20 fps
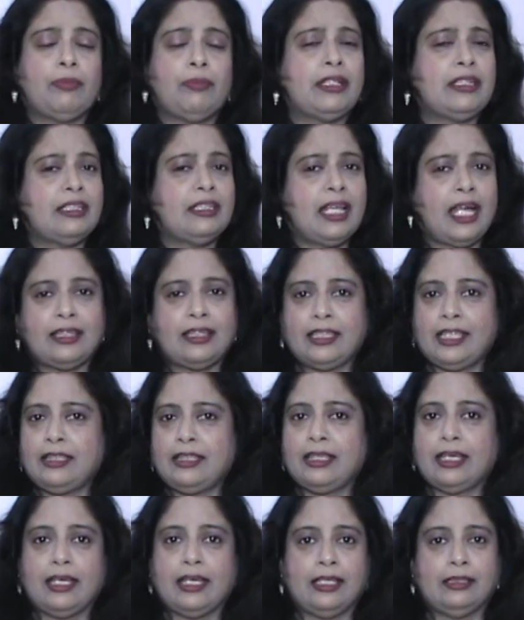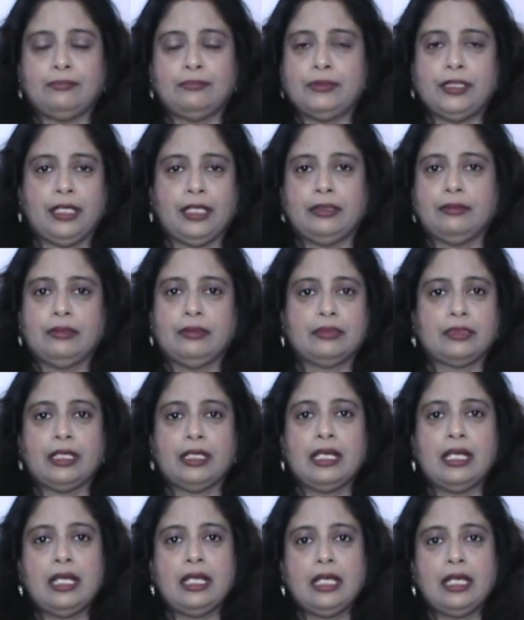but nothing helped
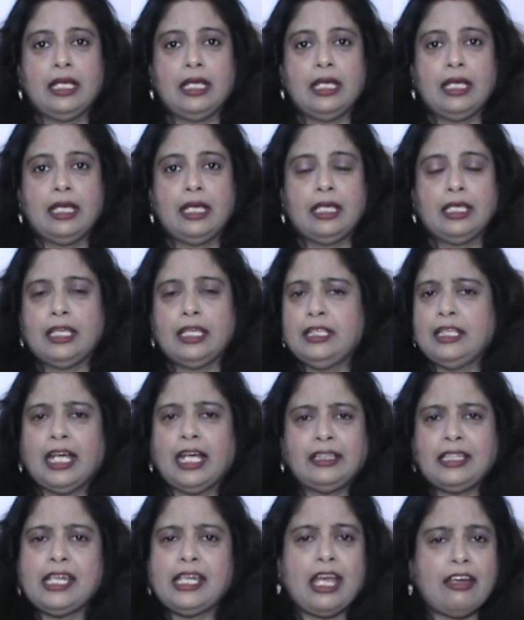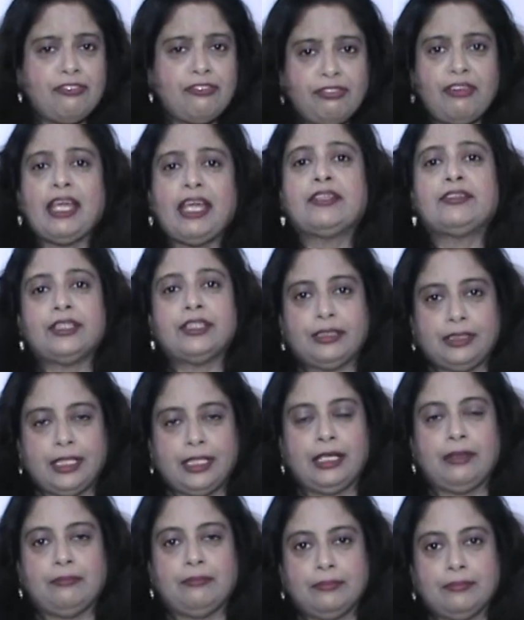him. Nothing affected
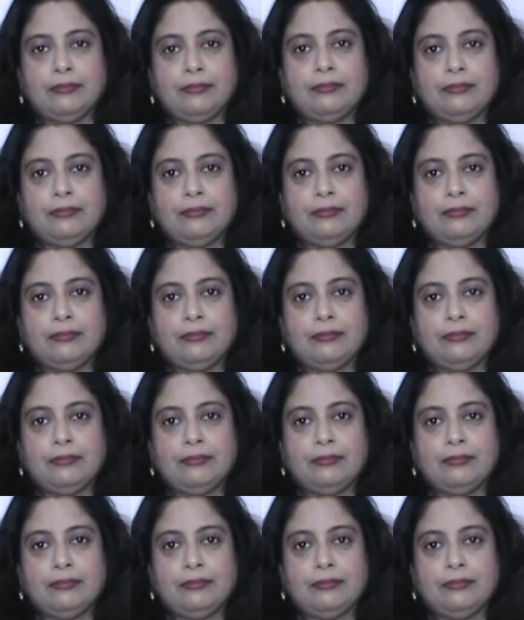him,